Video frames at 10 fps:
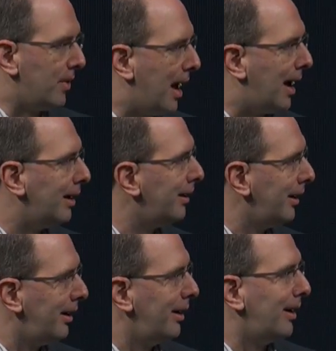of that
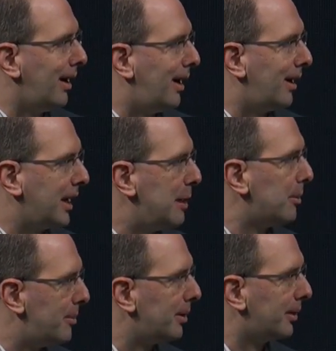
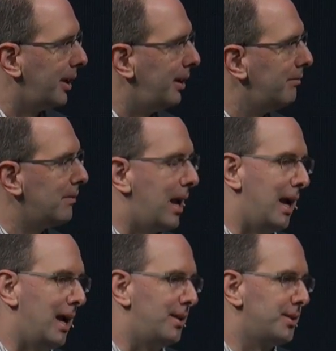capability,
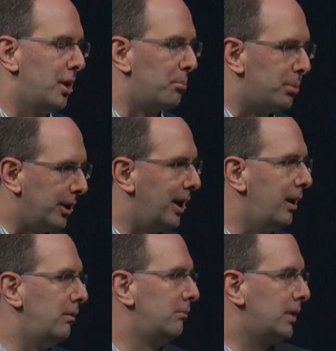and
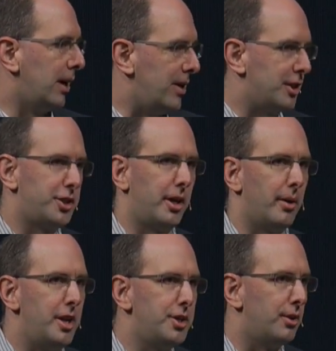bringing kind of next
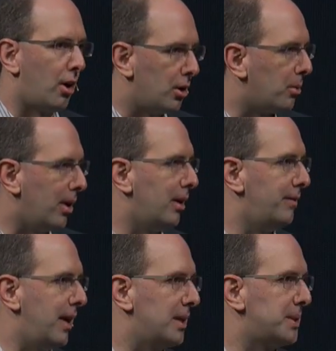generation hardware
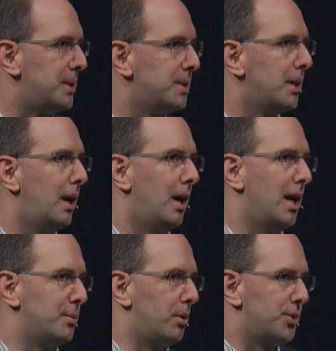advances
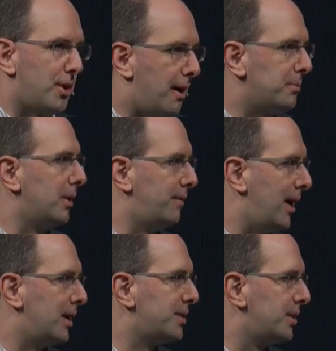as well as software
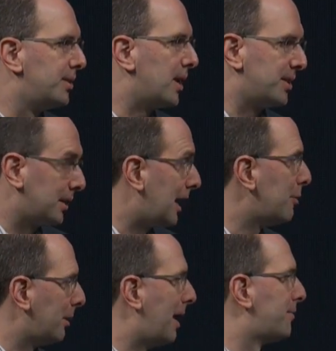advances as a
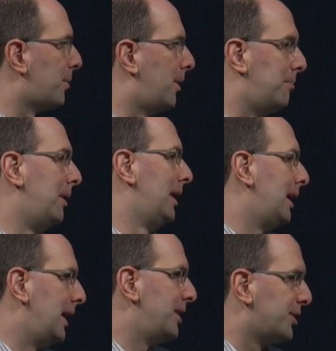cloud platform
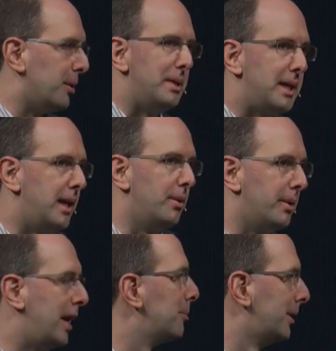is going to be key
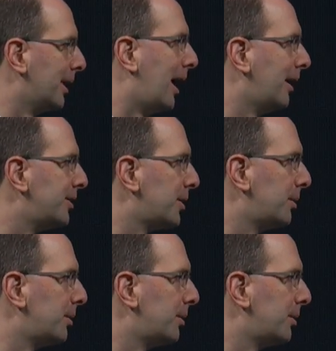to enabling that. And